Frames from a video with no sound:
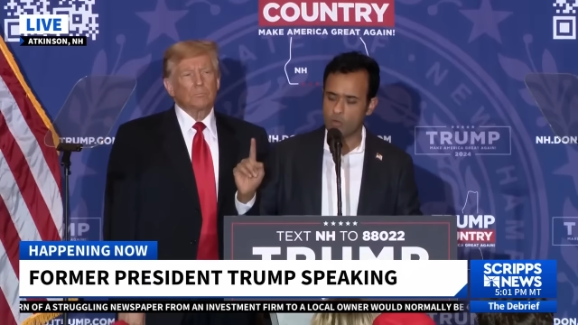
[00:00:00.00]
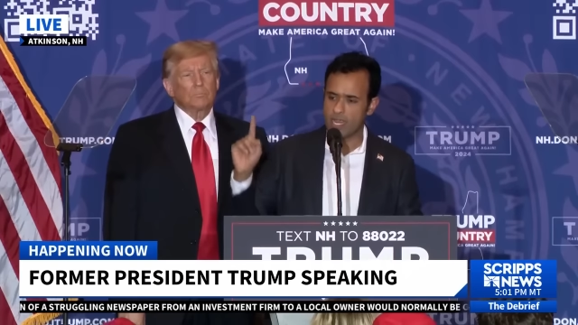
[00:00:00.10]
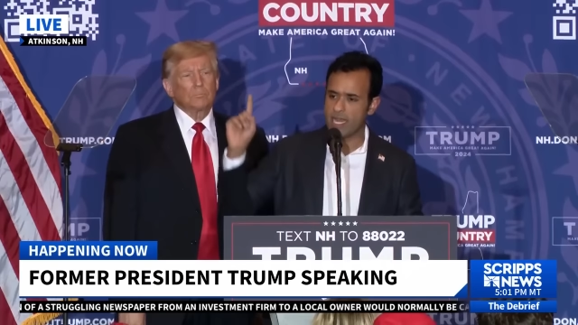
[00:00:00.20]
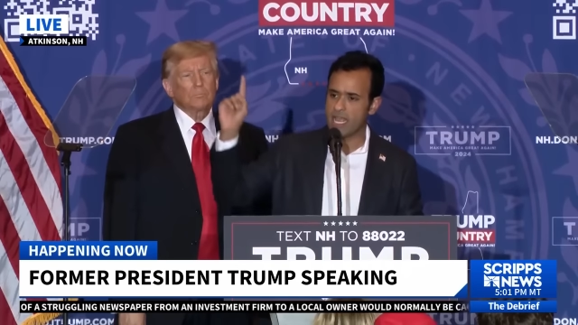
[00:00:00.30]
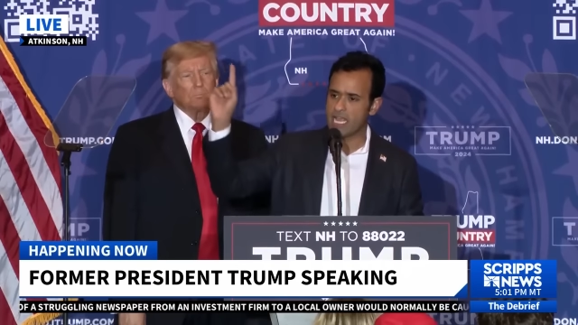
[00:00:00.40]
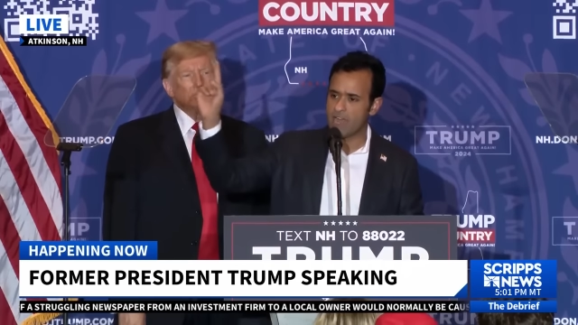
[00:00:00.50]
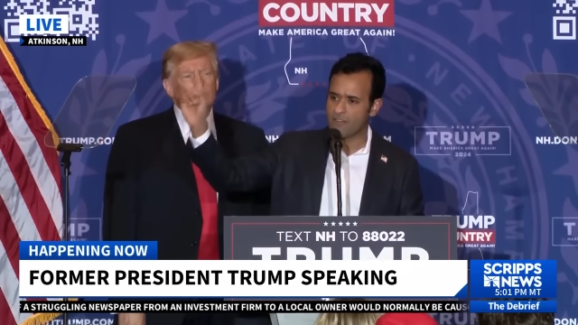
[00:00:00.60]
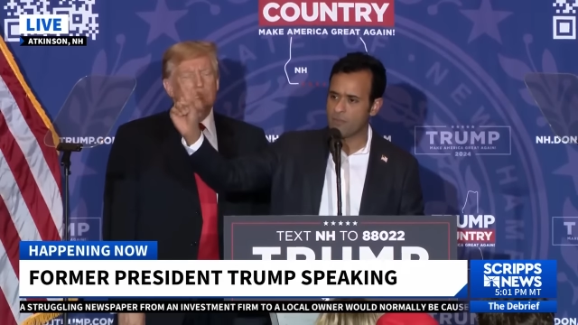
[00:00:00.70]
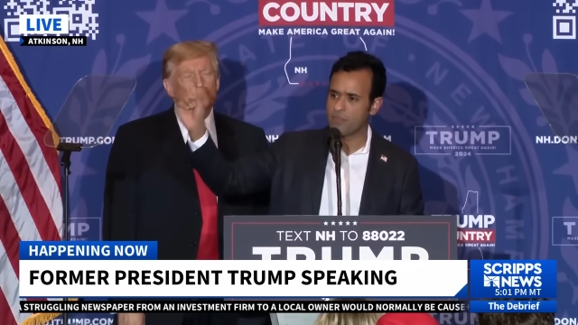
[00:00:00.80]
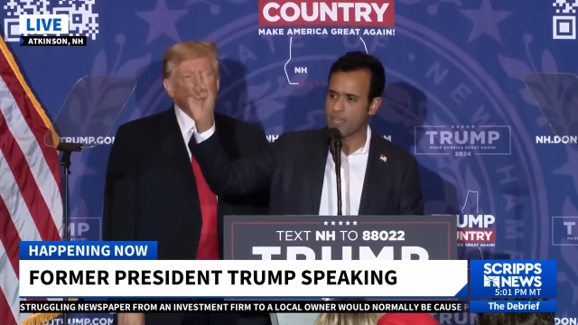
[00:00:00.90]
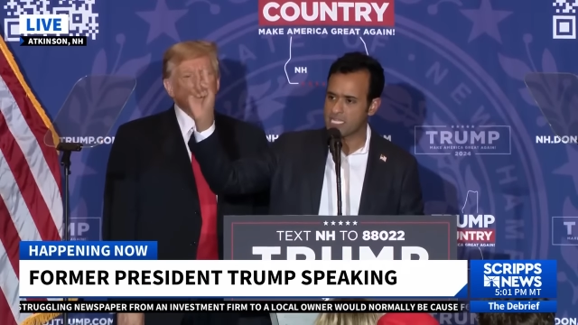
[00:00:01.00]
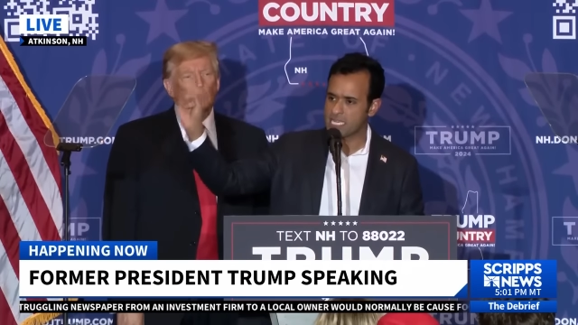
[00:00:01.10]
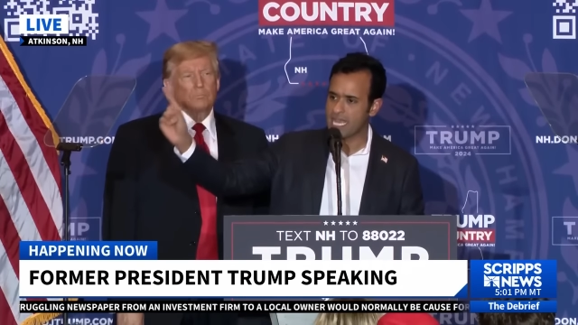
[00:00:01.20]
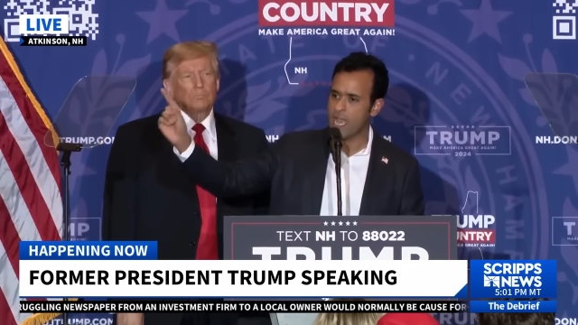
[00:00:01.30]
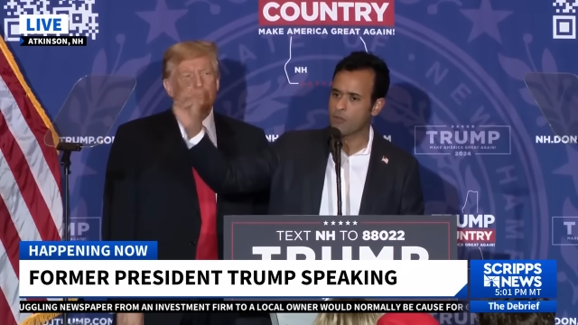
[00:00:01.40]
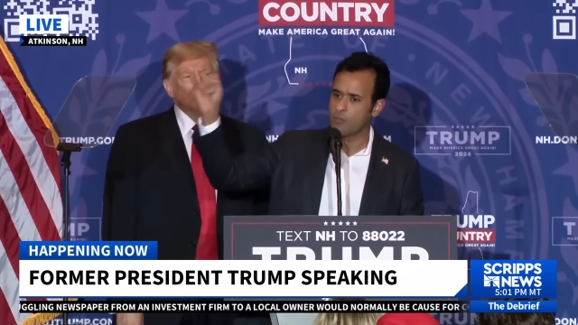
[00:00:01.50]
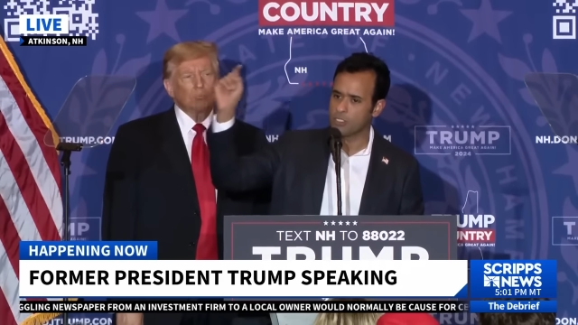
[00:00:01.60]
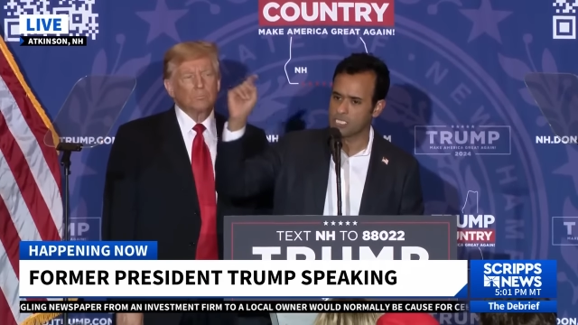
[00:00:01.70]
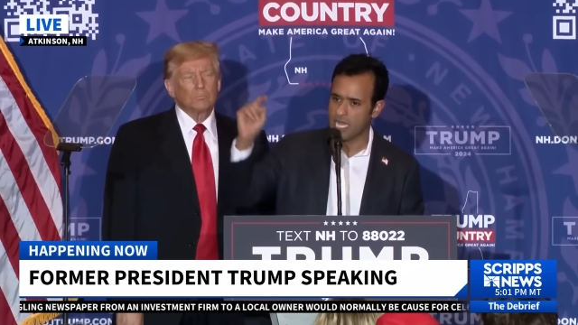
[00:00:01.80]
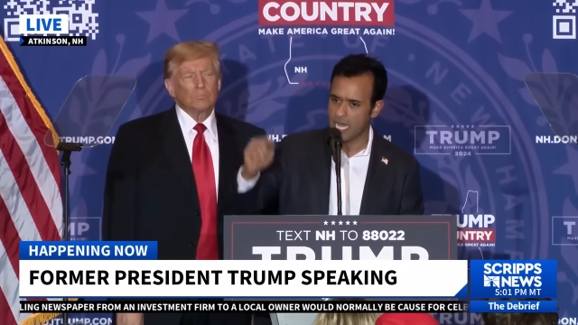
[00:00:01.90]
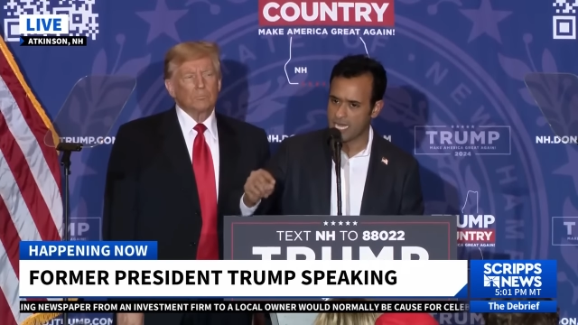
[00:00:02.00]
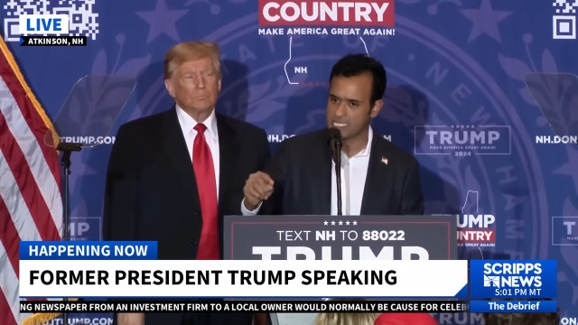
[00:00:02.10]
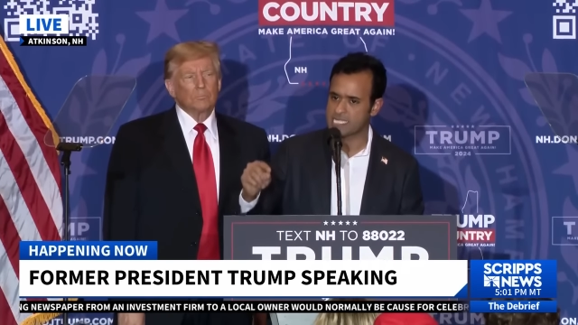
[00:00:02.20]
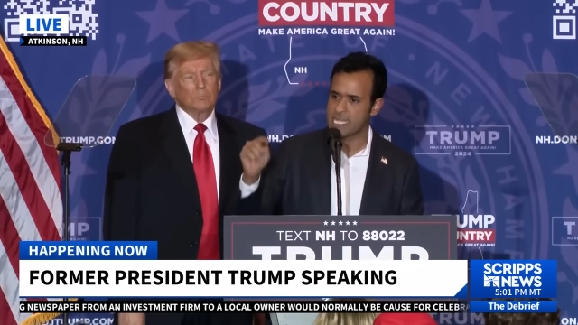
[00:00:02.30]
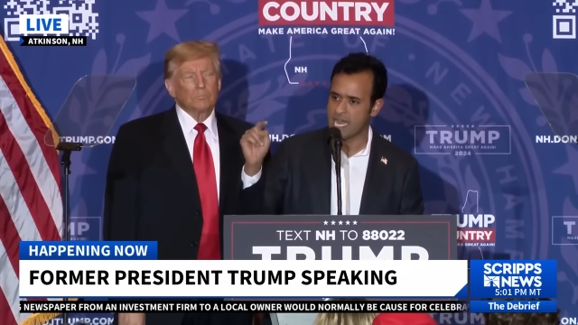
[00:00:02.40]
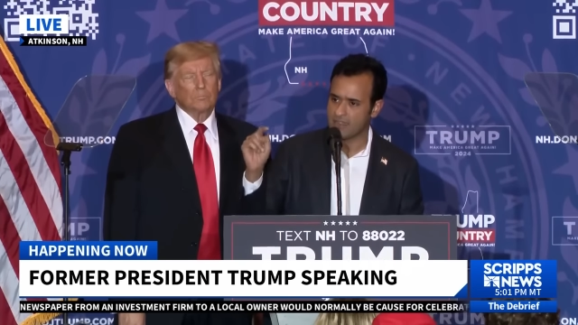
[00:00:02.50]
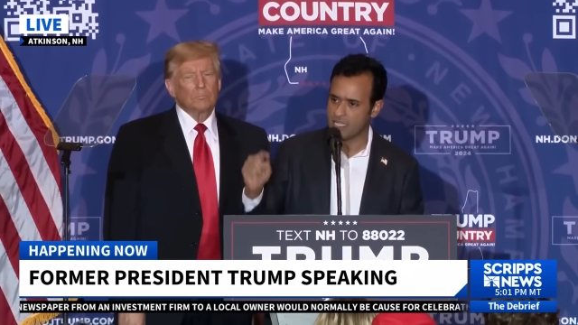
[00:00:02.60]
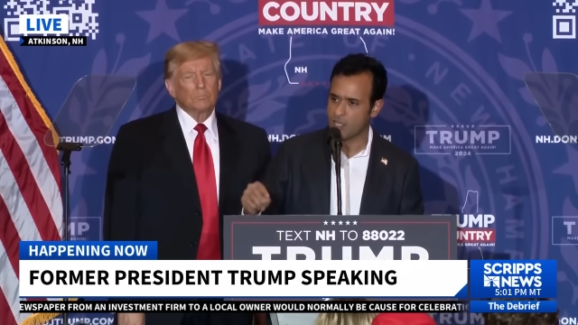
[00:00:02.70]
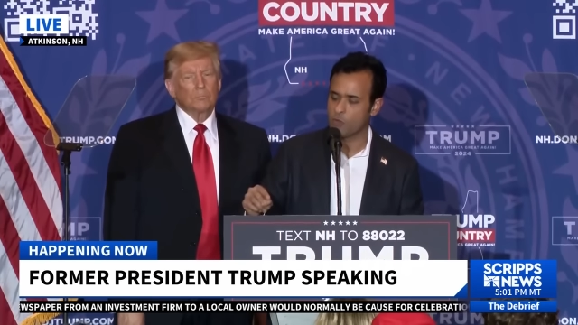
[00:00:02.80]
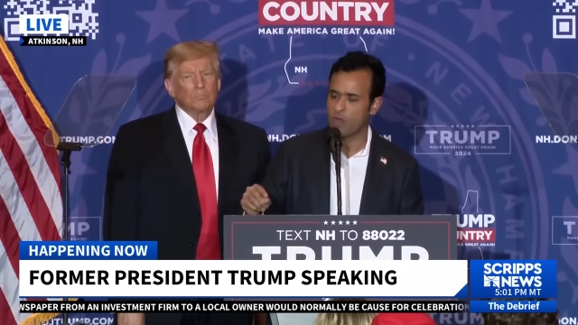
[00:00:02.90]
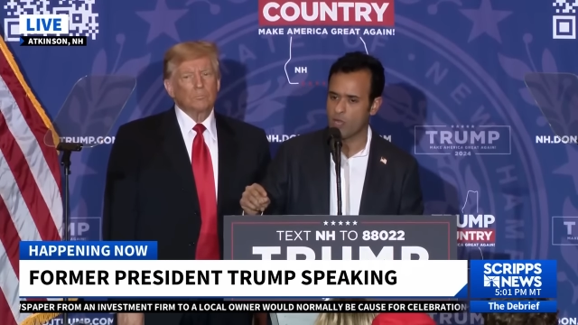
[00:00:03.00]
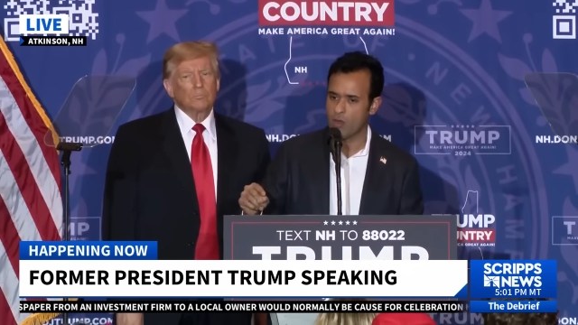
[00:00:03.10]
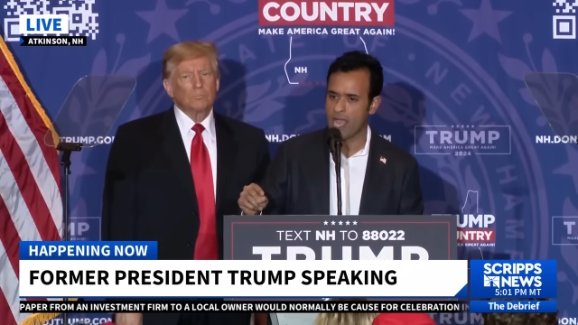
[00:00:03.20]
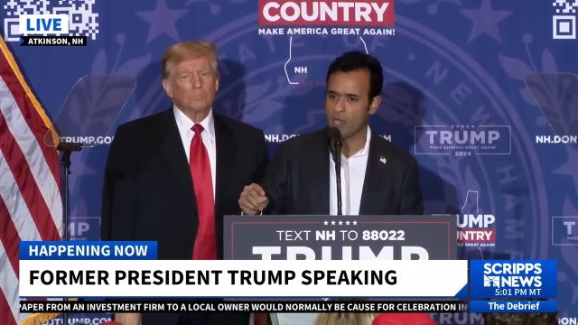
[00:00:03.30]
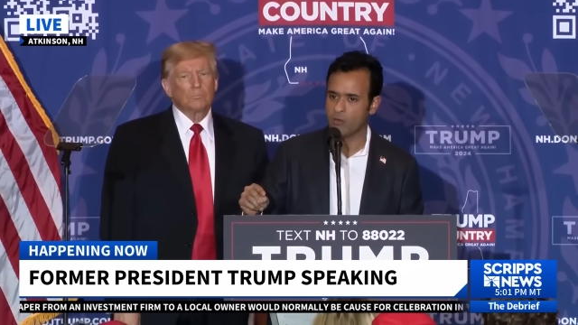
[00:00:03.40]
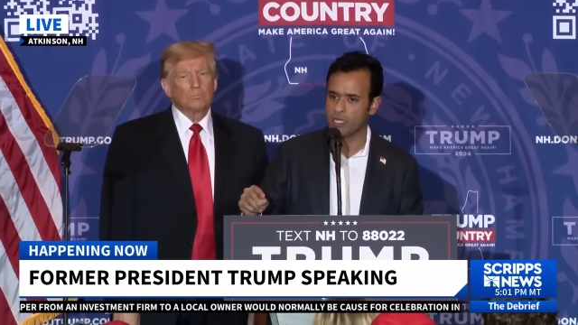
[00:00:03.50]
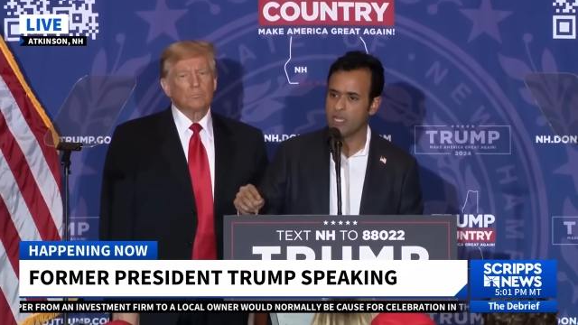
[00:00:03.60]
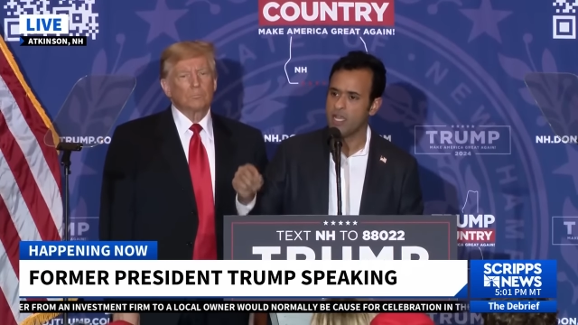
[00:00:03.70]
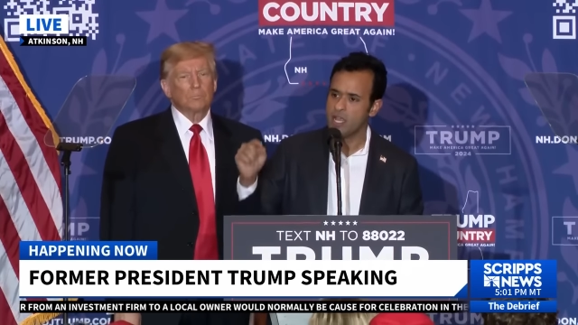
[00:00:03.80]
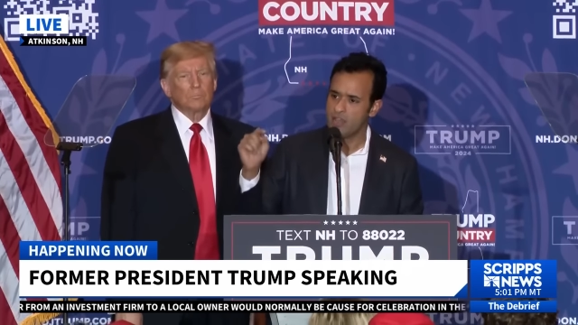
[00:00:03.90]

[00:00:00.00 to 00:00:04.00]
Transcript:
Speaker 1: create a government that is accountable to us, not the other way around.